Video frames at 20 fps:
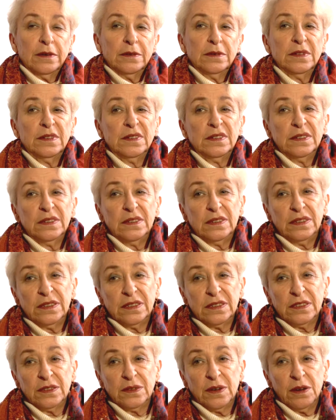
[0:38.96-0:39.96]

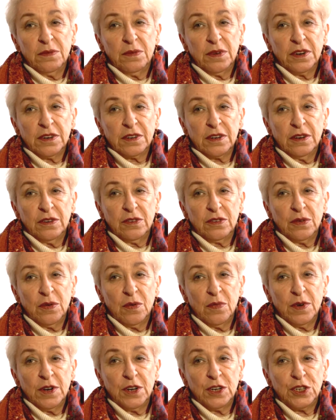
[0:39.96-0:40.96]
do I want to go to
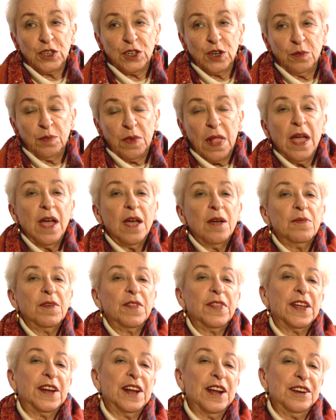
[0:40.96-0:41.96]
a workshop?
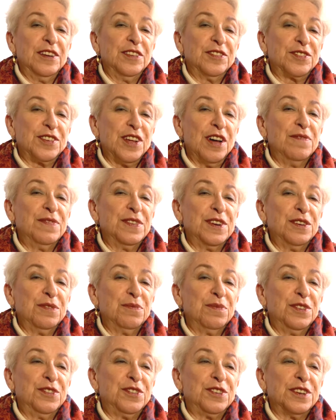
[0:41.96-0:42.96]
And then I discovered
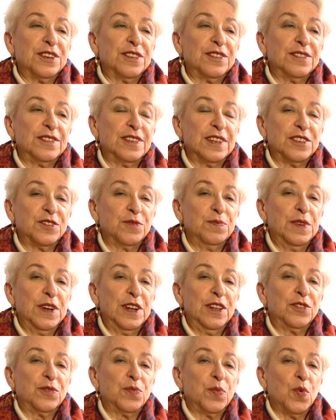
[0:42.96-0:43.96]
it was just 6
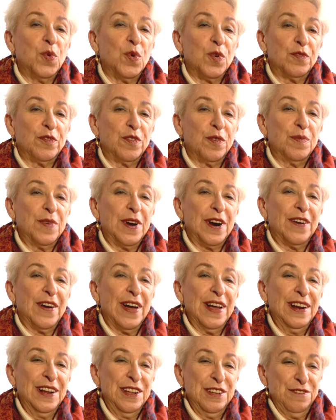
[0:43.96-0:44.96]
minutes walk from where
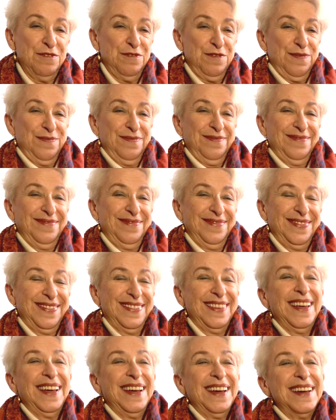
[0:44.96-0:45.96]
I live.
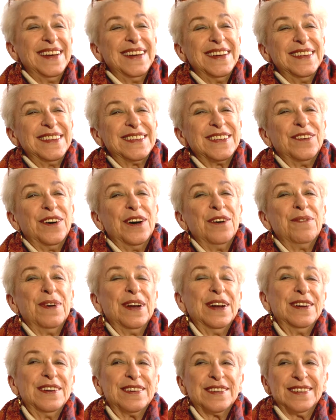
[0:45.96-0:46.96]
So I
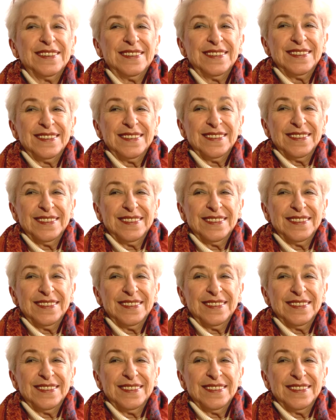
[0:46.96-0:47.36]
went